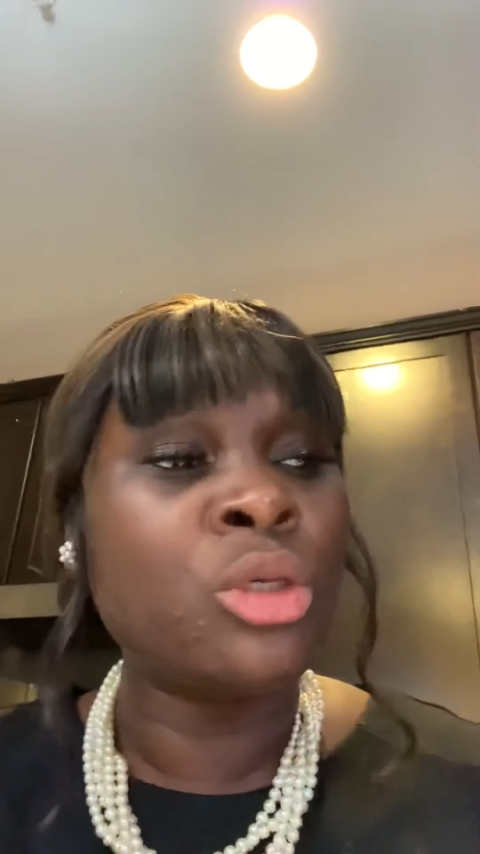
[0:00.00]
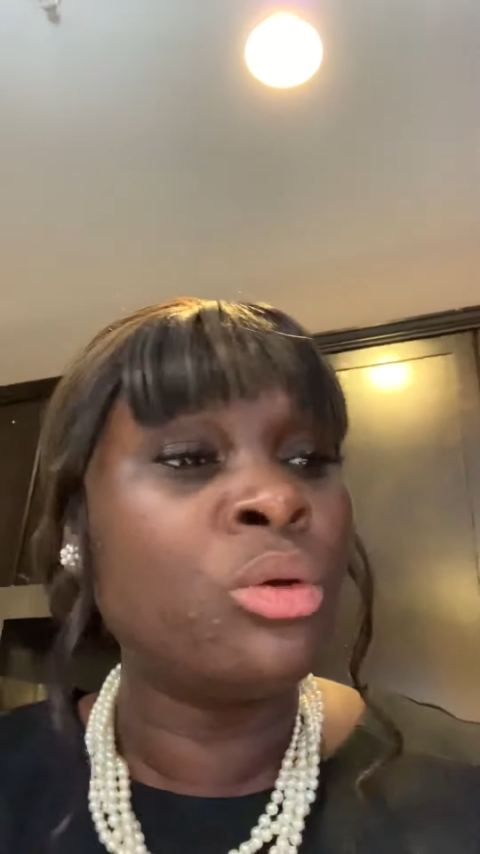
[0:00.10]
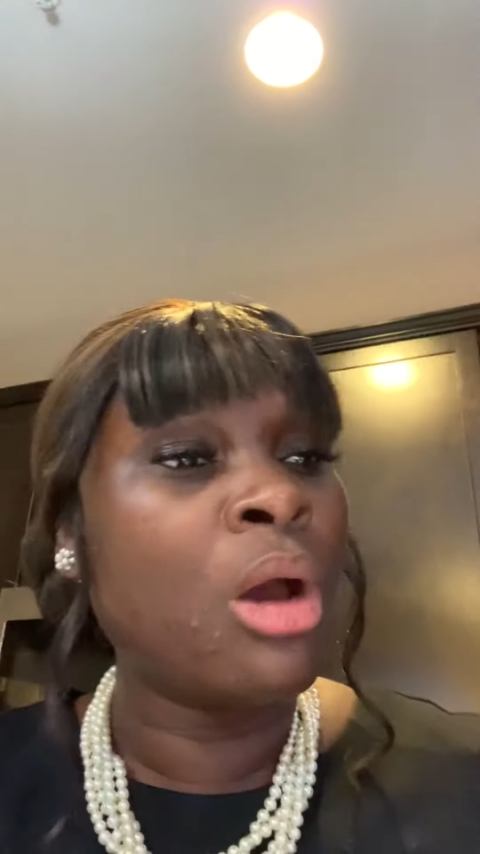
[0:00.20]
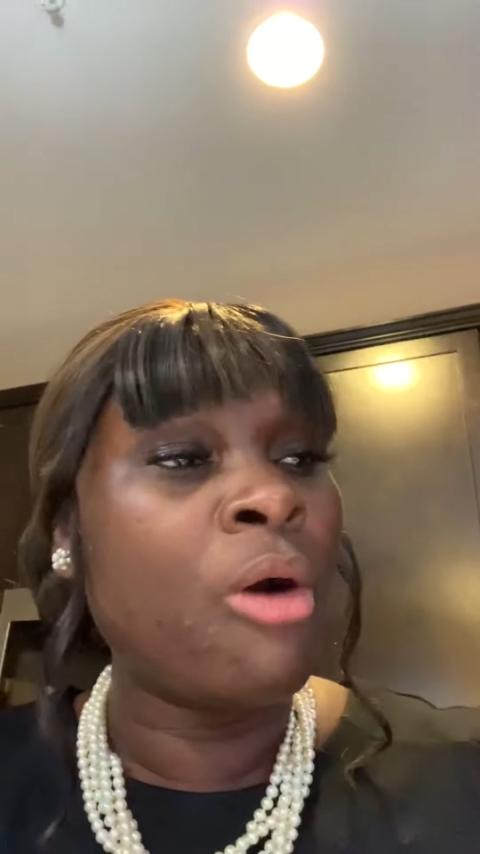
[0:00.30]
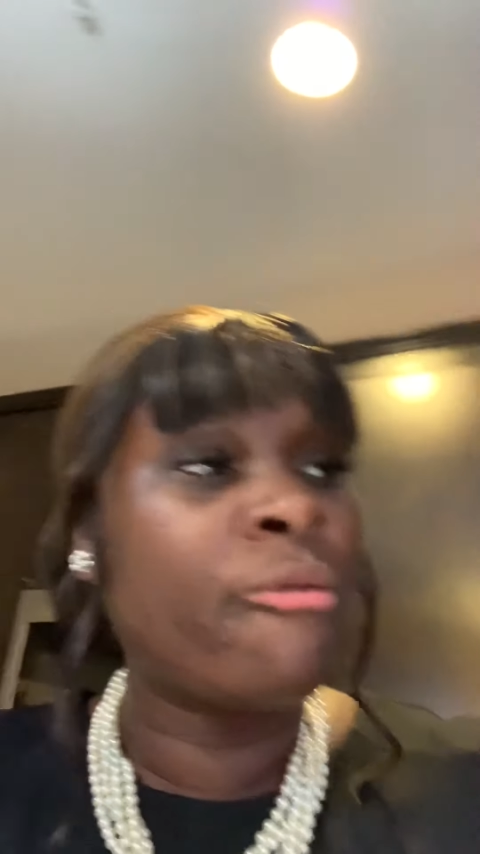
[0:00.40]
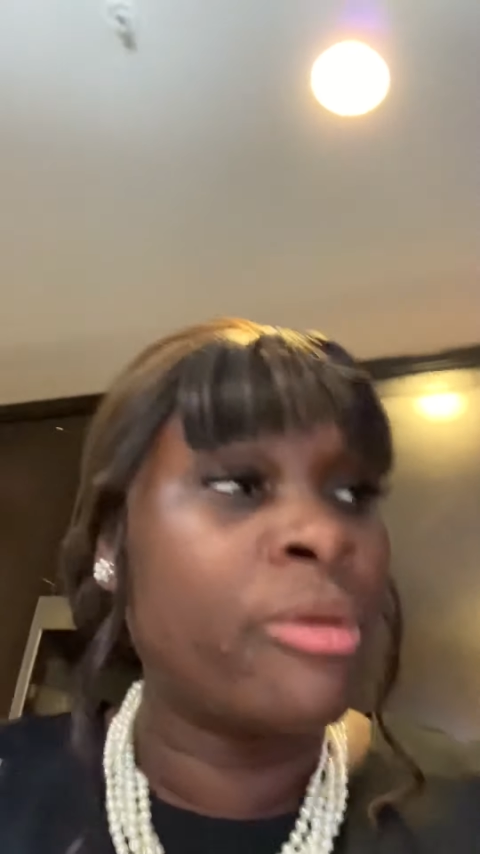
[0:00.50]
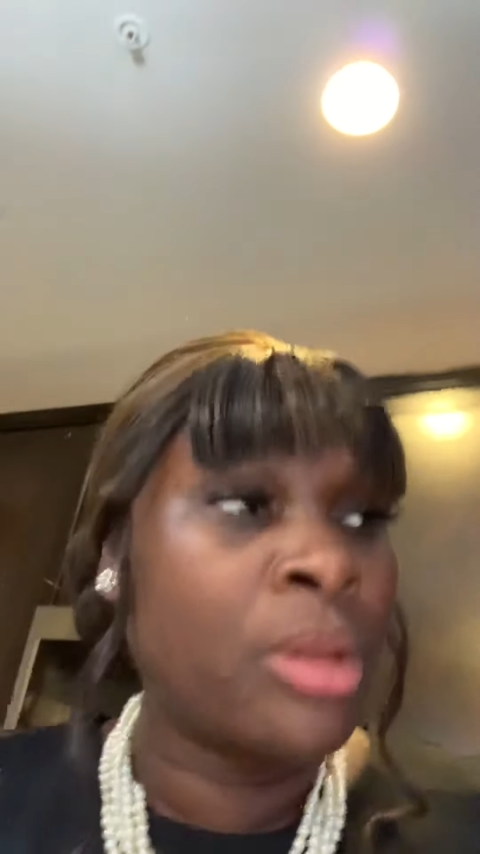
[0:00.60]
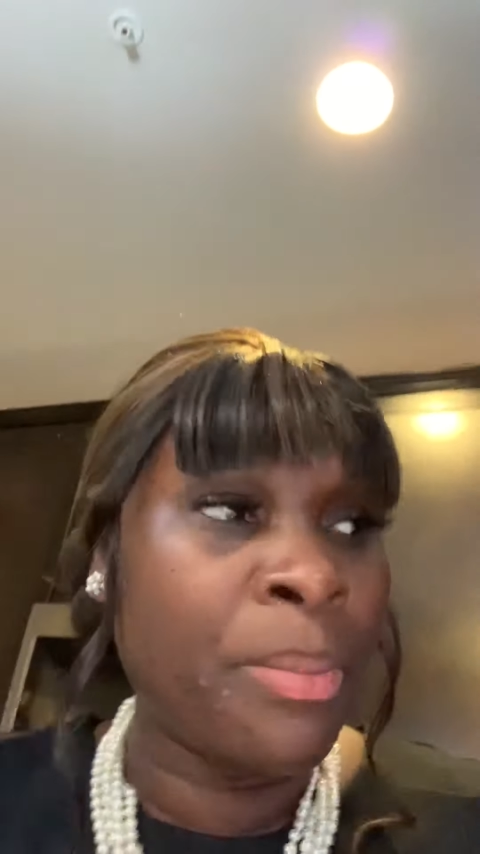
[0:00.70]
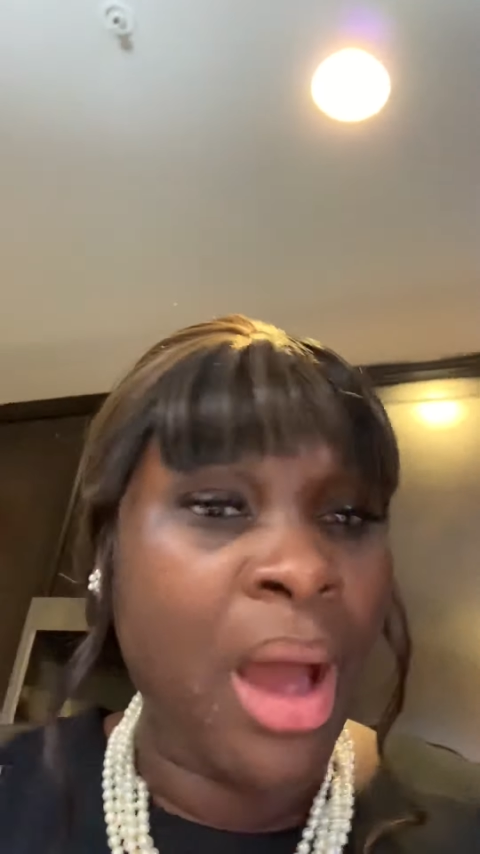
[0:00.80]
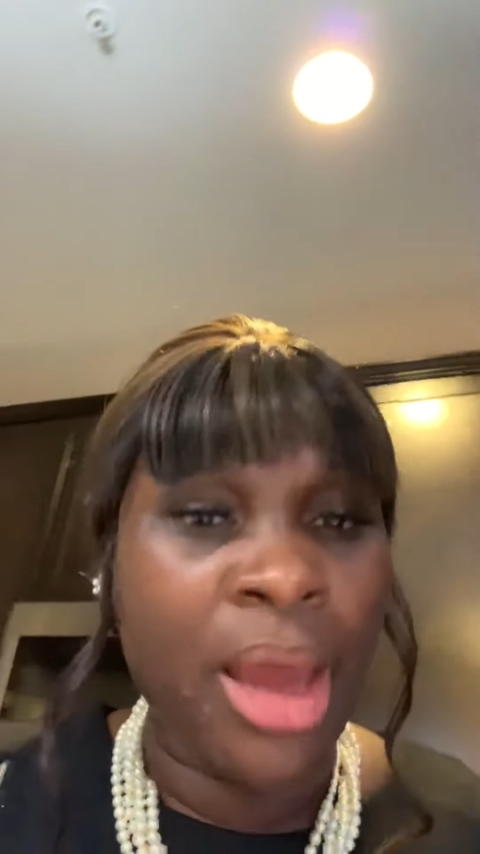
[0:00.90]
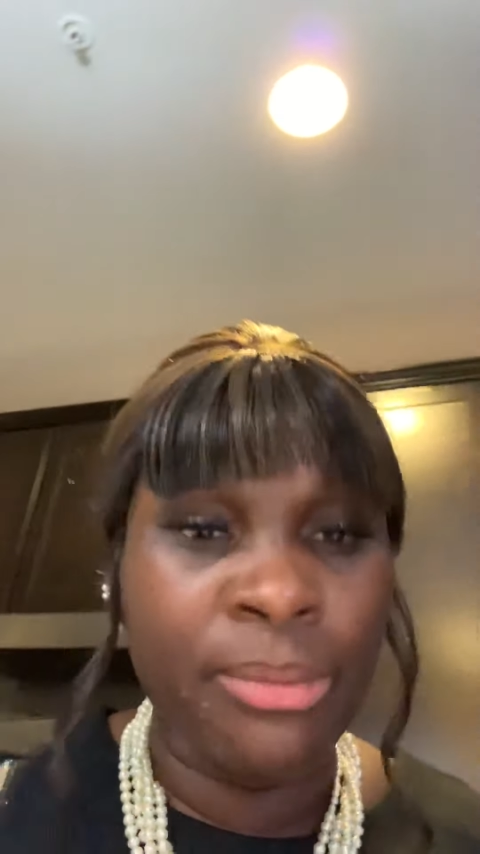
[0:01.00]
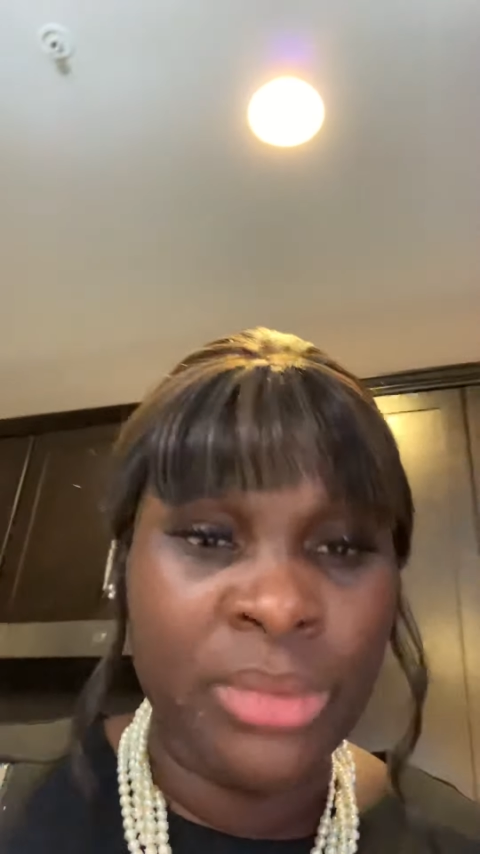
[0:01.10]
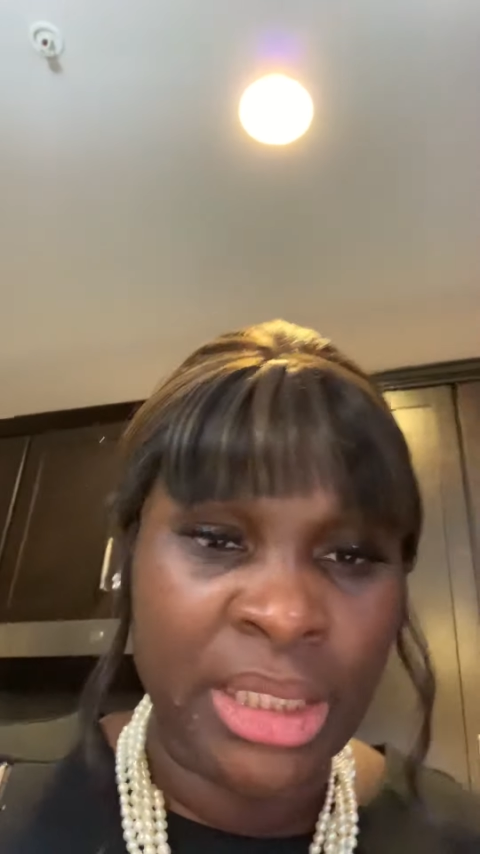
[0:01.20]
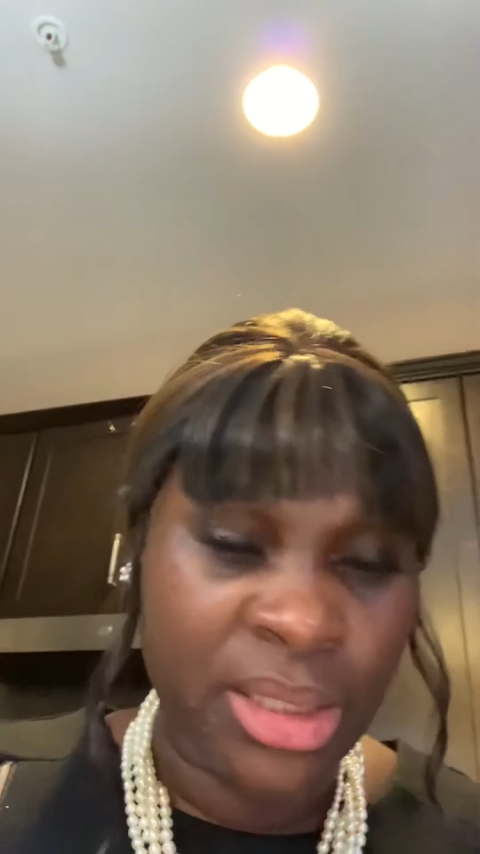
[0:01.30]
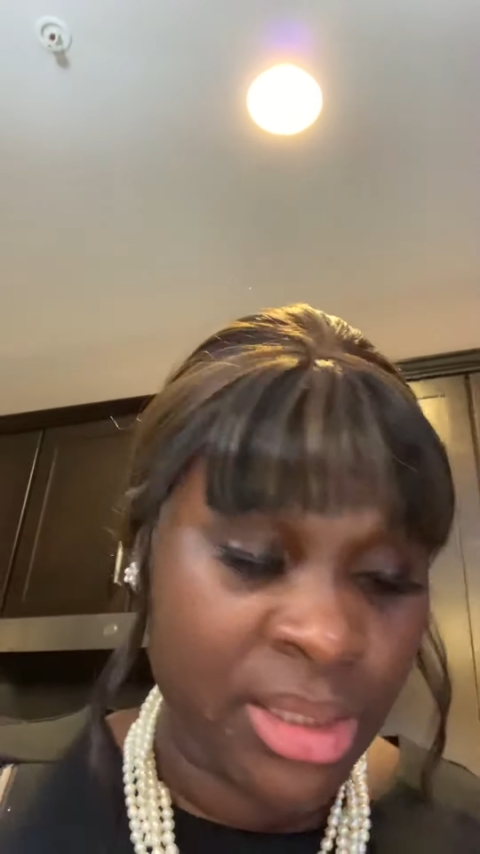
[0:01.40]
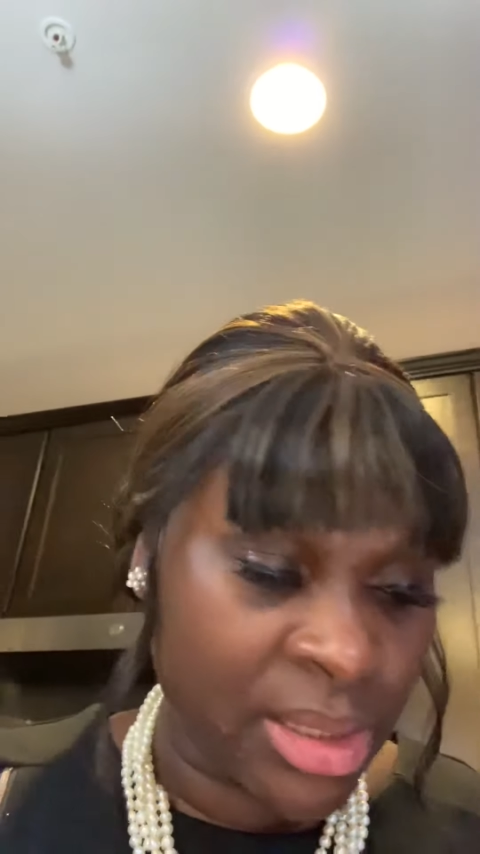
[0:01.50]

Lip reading: you go from the bottom to